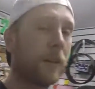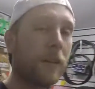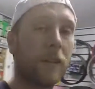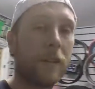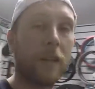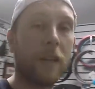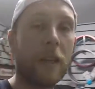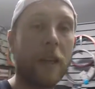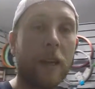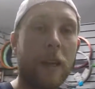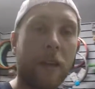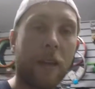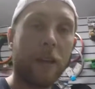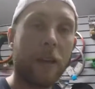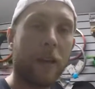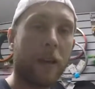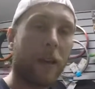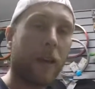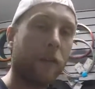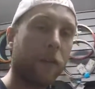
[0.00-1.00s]
Today
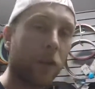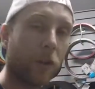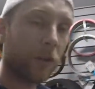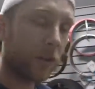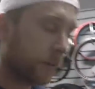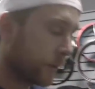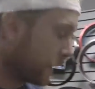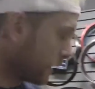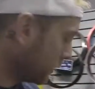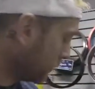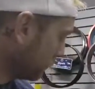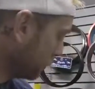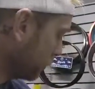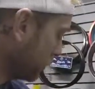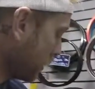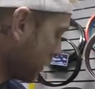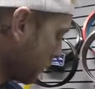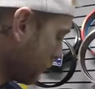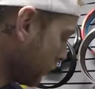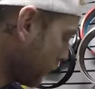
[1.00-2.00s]
I have got set a little
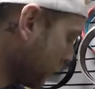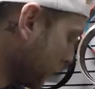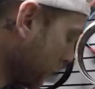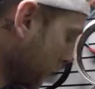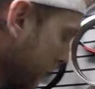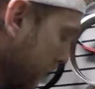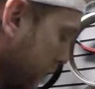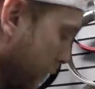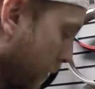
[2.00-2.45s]
gyro up on this